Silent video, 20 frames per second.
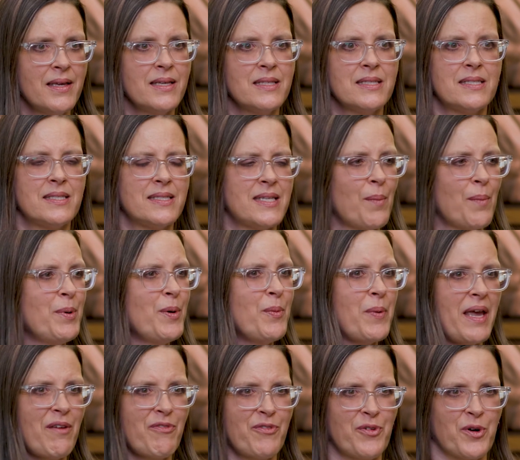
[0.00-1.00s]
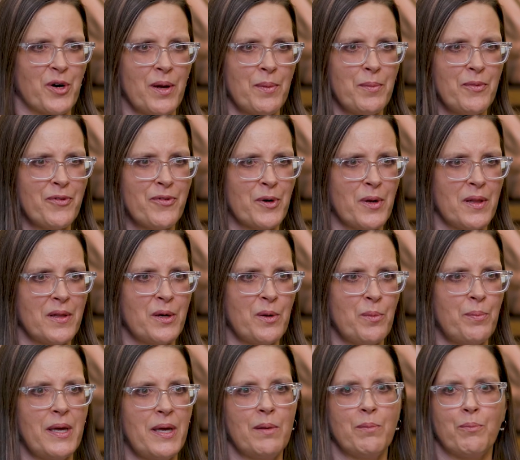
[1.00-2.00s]
Step away for a little
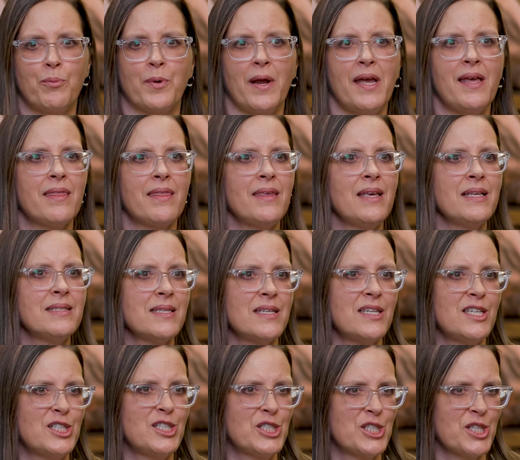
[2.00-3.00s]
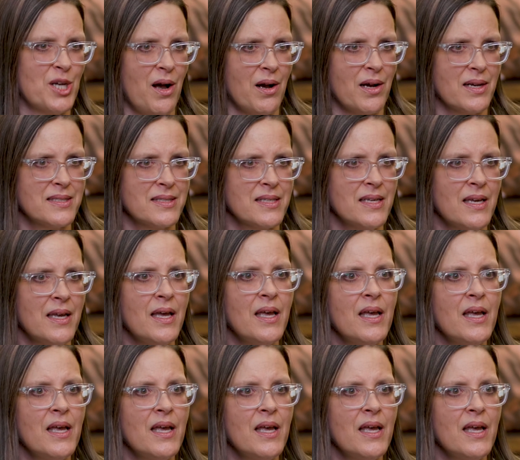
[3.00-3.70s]
bit, break things into chunks.